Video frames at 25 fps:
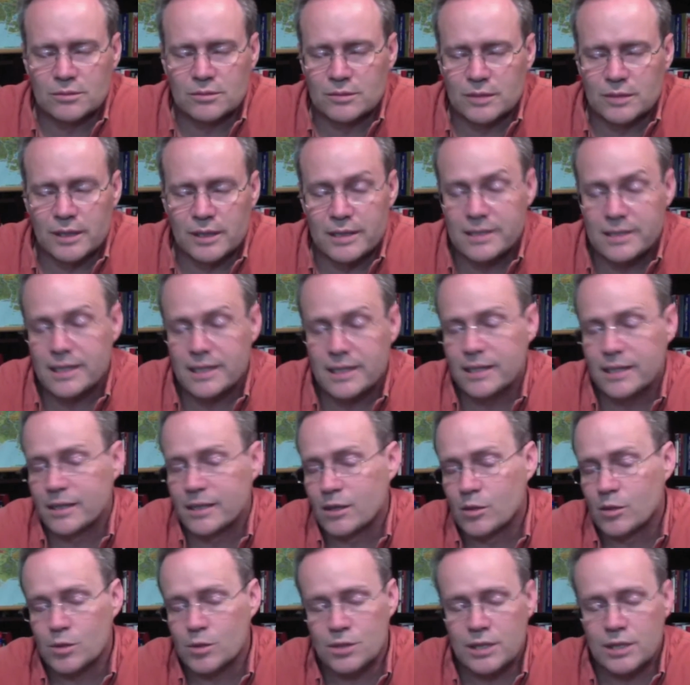any setting,
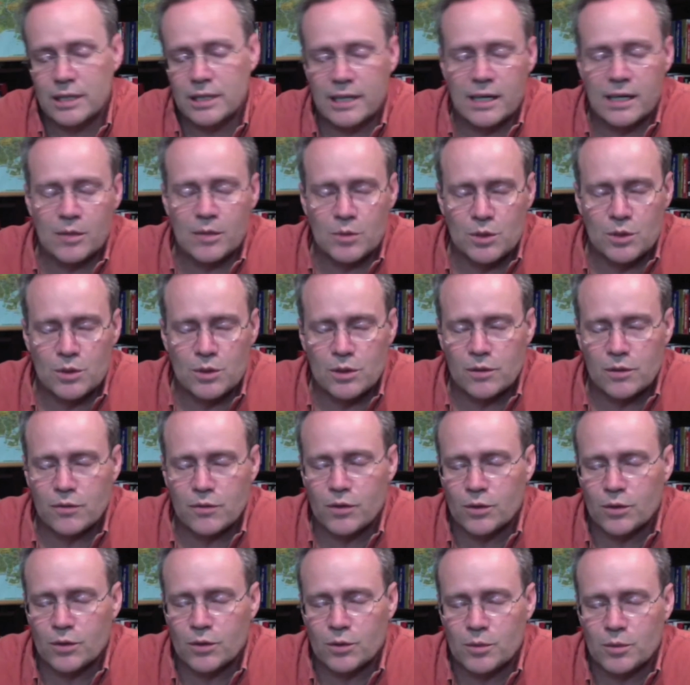almost any game, because you can
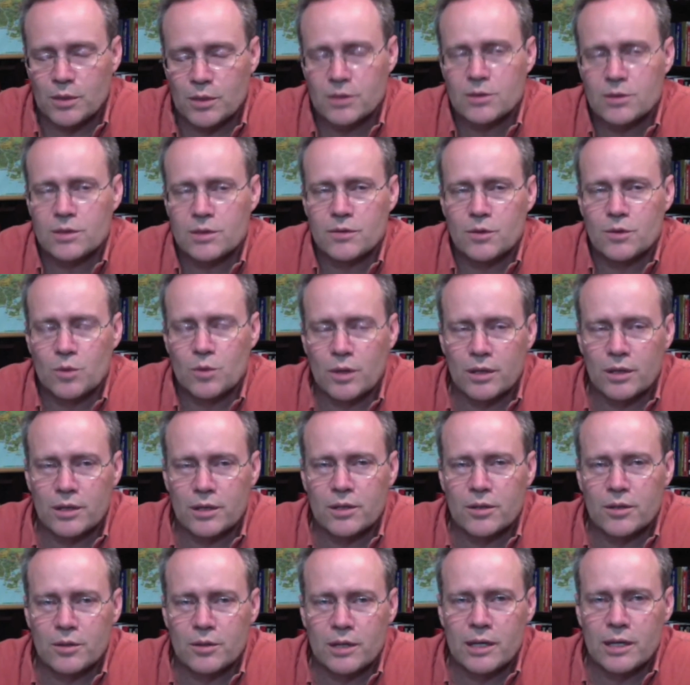convert the monsters if you wanted
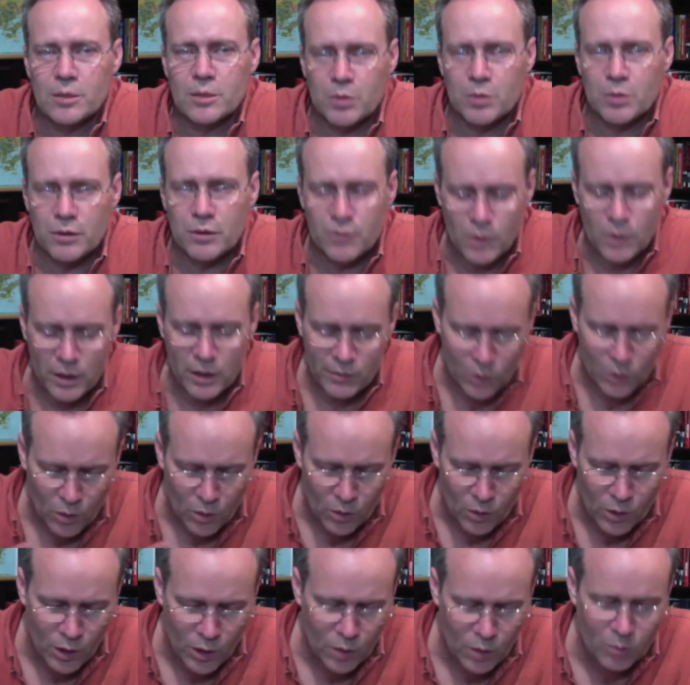to do that. But if you have your
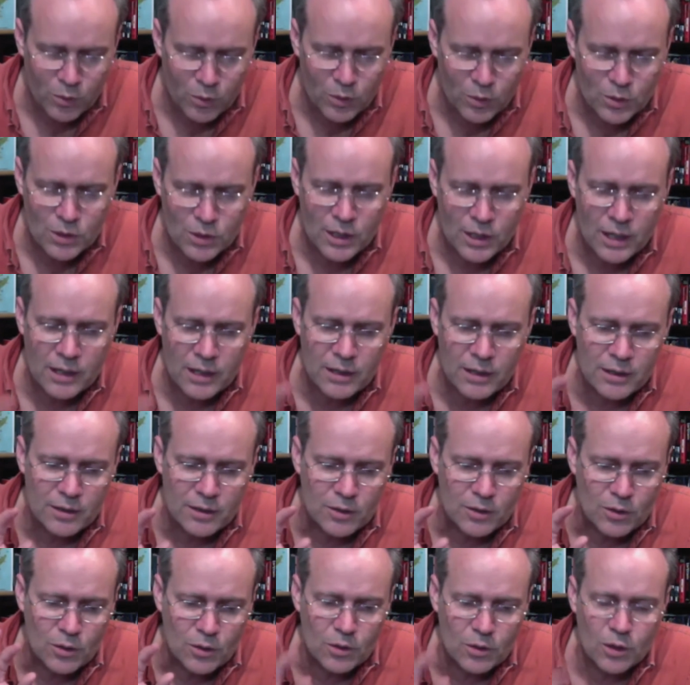own homebrew setting
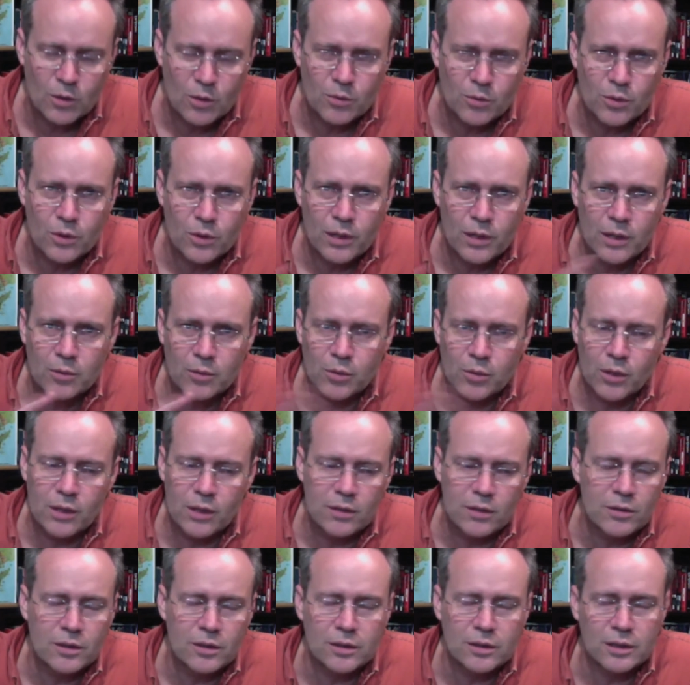and your own homebrew
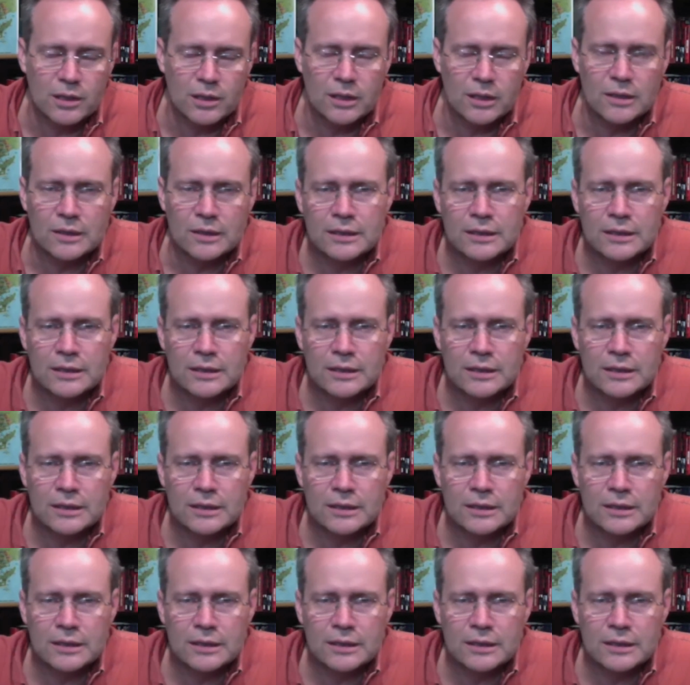campaign, you're good to go.